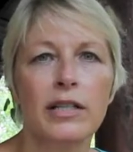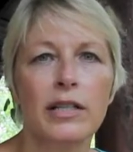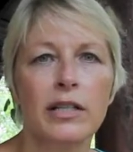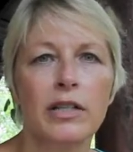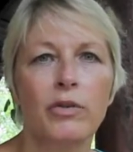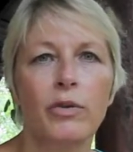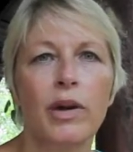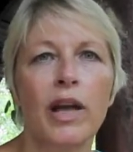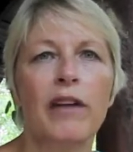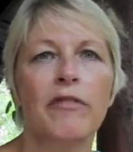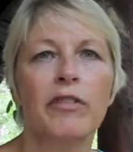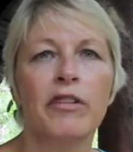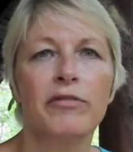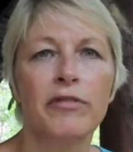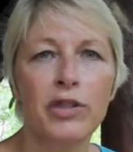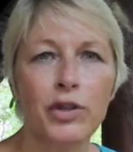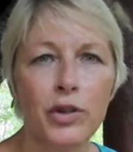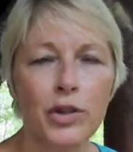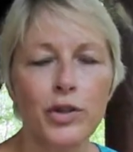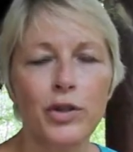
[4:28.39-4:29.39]
so we have a
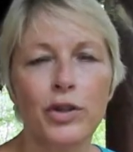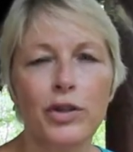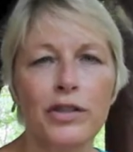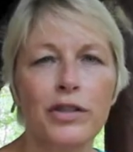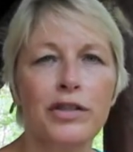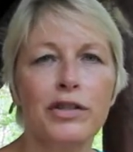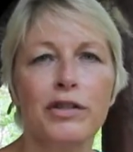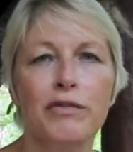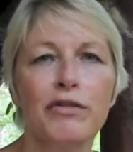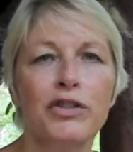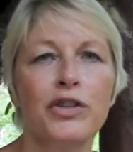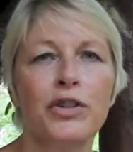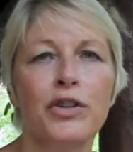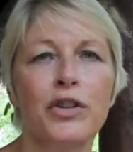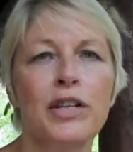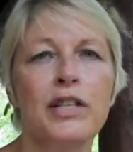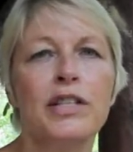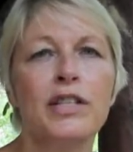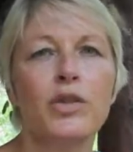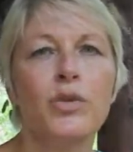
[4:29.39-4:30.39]
few sources of
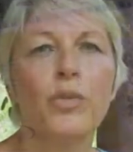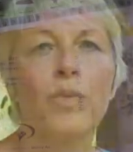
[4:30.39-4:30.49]
stories. The